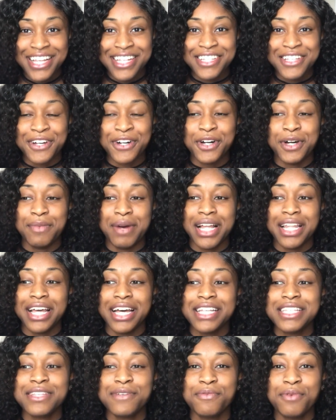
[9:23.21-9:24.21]
So in my
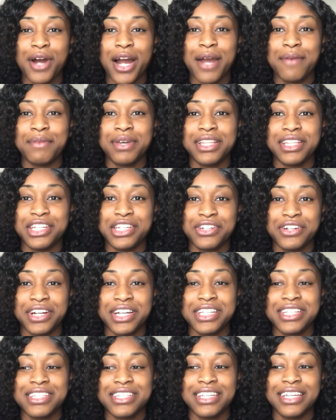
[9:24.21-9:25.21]
last apartment, the
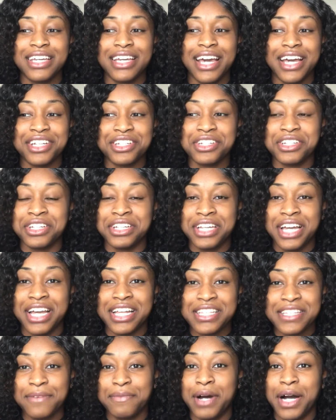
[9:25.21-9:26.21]
transit actually
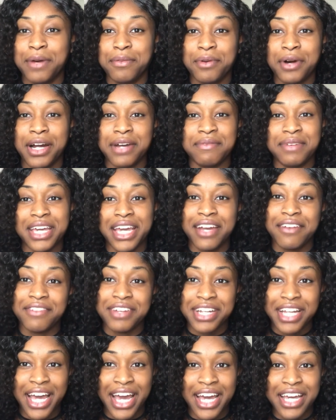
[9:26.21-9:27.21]
came to my apartment
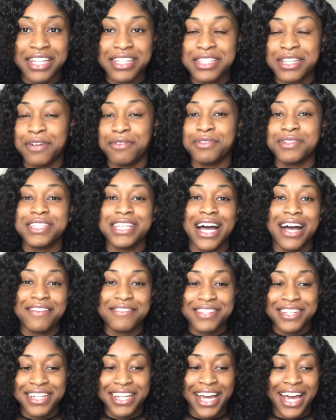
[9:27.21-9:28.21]
every day, several
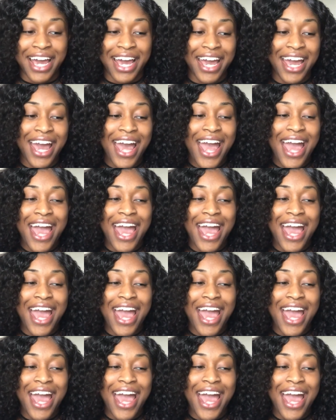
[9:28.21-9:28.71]
times a day,